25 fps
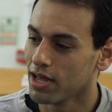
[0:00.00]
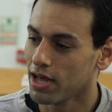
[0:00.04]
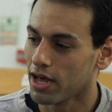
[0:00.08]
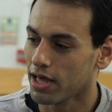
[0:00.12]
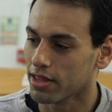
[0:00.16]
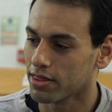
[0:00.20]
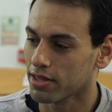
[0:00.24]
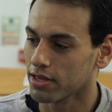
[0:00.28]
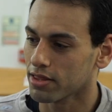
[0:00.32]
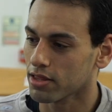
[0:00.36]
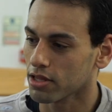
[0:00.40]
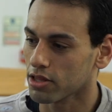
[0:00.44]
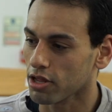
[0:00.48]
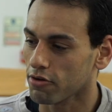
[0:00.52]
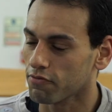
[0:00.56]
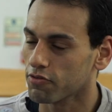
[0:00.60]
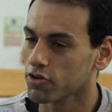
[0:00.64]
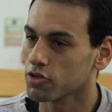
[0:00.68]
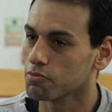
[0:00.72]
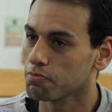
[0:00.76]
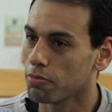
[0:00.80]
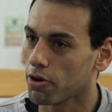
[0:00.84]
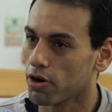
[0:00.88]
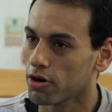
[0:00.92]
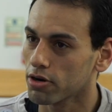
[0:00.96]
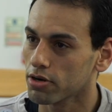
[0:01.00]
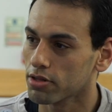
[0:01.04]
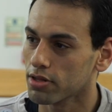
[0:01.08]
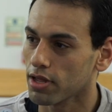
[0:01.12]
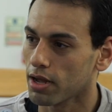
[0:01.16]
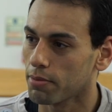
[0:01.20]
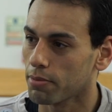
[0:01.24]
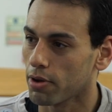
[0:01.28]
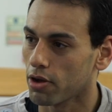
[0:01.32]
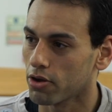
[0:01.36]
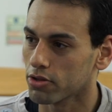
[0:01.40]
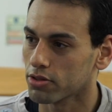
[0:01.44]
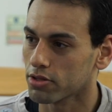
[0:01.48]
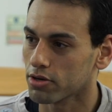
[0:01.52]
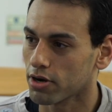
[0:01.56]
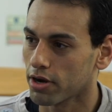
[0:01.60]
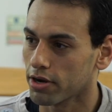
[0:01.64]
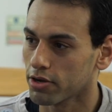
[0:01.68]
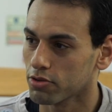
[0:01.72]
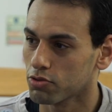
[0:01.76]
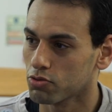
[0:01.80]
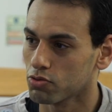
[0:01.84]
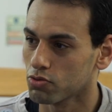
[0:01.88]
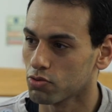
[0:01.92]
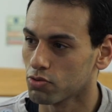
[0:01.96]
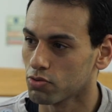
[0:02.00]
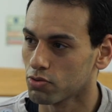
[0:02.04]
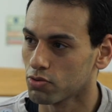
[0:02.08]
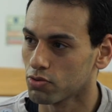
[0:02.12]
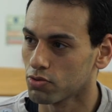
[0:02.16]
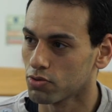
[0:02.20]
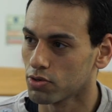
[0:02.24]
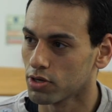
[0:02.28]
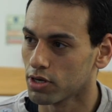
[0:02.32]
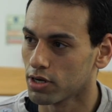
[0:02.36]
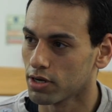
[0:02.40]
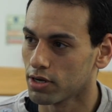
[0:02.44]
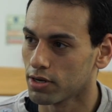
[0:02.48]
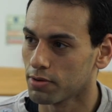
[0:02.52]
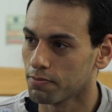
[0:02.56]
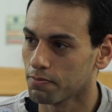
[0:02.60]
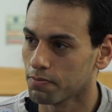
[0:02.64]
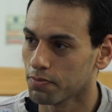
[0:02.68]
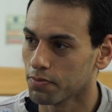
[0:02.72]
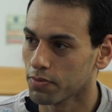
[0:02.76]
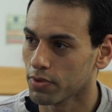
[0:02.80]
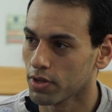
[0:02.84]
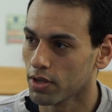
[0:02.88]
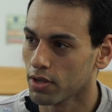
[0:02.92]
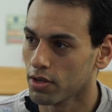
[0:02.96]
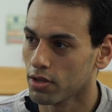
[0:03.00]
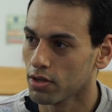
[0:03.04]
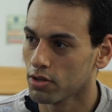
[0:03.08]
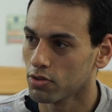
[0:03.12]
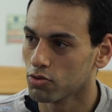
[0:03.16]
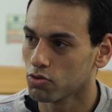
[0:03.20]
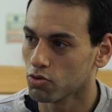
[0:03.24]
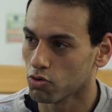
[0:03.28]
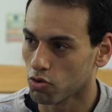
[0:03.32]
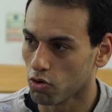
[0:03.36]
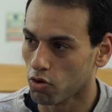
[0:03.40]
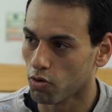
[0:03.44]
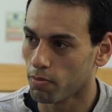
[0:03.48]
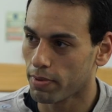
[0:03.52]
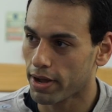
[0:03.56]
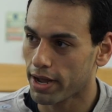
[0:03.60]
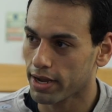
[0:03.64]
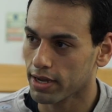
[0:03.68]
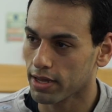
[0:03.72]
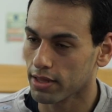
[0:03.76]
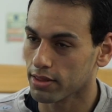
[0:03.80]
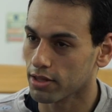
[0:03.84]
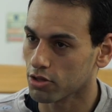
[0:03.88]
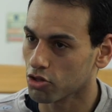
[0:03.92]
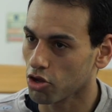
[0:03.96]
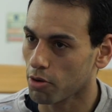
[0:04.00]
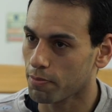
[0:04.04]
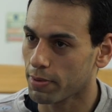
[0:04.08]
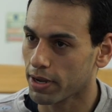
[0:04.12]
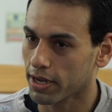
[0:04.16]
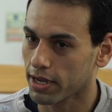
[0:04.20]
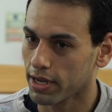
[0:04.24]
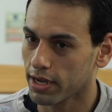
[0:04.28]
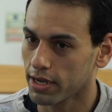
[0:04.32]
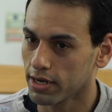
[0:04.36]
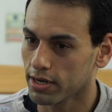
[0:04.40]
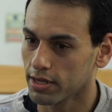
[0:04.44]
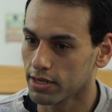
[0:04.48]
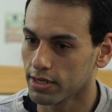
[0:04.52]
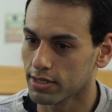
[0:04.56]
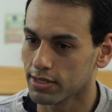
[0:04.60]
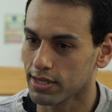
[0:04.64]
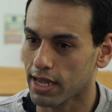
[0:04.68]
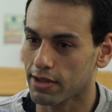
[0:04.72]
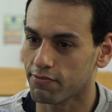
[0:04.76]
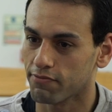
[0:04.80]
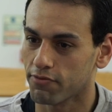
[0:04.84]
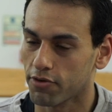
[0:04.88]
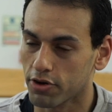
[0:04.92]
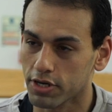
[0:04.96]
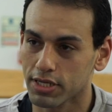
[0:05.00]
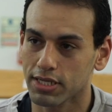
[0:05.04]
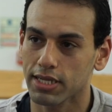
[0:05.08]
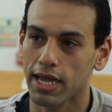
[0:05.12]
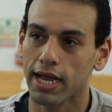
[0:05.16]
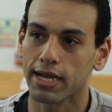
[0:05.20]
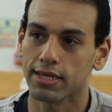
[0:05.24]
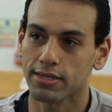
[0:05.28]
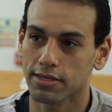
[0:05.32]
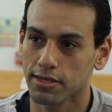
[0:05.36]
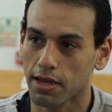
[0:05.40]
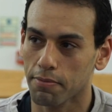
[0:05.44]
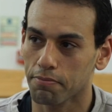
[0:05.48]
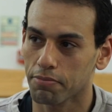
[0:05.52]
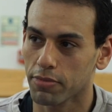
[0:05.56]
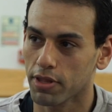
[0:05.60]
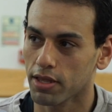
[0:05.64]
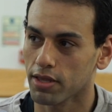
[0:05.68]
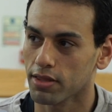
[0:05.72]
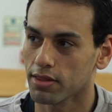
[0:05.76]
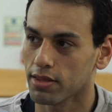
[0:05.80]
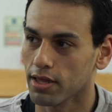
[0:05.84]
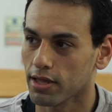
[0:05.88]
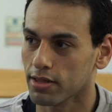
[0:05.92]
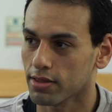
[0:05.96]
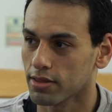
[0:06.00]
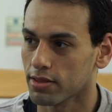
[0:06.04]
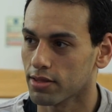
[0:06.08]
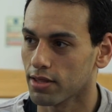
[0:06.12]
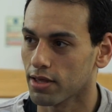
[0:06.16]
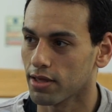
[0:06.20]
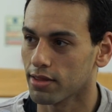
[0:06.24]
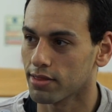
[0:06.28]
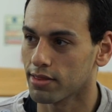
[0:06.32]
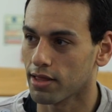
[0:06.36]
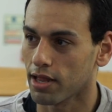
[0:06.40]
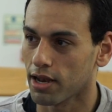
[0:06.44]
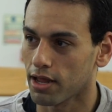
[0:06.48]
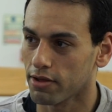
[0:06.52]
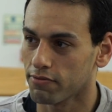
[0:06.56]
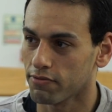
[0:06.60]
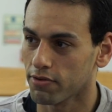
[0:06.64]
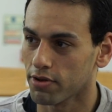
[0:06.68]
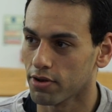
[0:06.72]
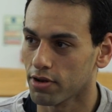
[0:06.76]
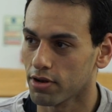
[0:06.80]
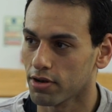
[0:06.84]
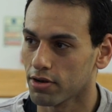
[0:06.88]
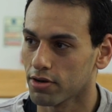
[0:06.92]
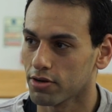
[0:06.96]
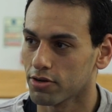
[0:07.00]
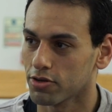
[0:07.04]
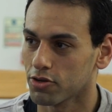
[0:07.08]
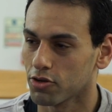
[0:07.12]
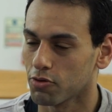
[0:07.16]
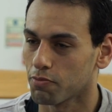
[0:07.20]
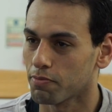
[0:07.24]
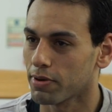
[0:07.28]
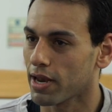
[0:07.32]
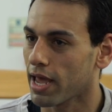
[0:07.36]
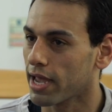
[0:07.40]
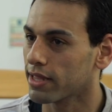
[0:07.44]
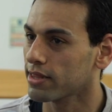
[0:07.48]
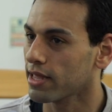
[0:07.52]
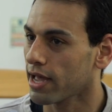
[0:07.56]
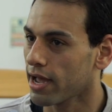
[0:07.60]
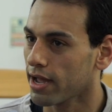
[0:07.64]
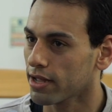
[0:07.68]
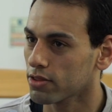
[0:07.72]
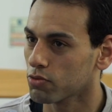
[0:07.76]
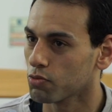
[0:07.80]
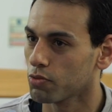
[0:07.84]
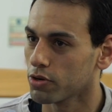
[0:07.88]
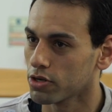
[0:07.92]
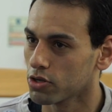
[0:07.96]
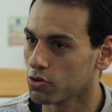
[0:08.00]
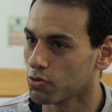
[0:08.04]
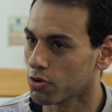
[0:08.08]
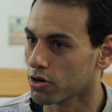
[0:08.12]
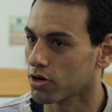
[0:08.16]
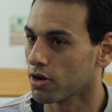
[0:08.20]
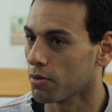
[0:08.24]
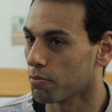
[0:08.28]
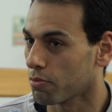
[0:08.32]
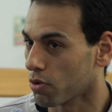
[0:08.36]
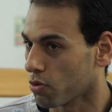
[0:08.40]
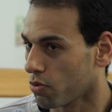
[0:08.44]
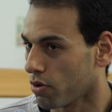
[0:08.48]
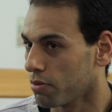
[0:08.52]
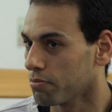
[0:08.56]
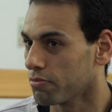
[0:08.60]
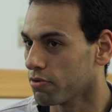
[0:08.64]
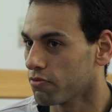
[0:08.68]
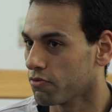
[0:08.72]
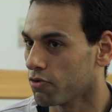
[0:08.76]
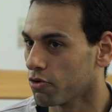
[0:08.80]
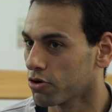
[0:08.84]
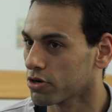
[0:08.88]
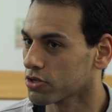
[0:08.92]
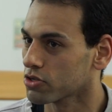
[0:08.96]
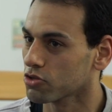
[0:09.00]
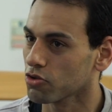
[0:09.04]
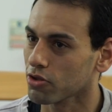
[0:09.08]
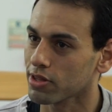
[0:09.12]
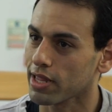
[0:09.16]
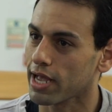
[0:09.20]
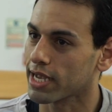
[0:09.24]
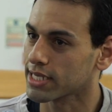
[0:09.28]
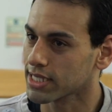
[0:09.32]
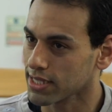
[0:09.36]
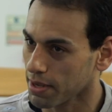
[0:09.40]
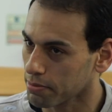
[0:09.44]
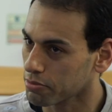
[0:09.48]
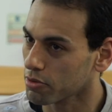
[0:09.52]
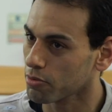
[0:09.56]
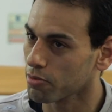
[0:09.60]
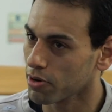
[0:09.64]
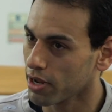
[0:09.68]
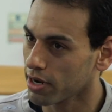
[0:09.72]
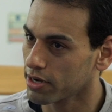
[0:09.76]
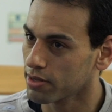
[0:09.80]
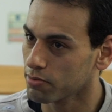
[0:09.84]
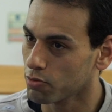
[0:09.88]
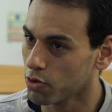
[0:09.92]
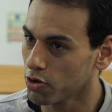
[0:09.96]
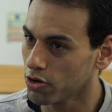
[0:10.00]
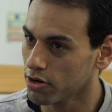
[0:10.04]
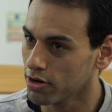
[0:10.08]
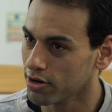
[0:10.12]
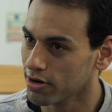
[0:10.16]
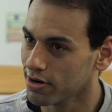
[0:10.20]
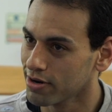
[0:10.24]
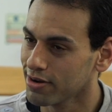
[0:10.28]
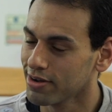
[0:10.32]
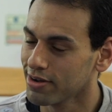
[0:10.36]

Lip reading: I think the toughest part about trying to go back at the top again is first accepting that the level you played at when you were number one before is not acceptable anymore,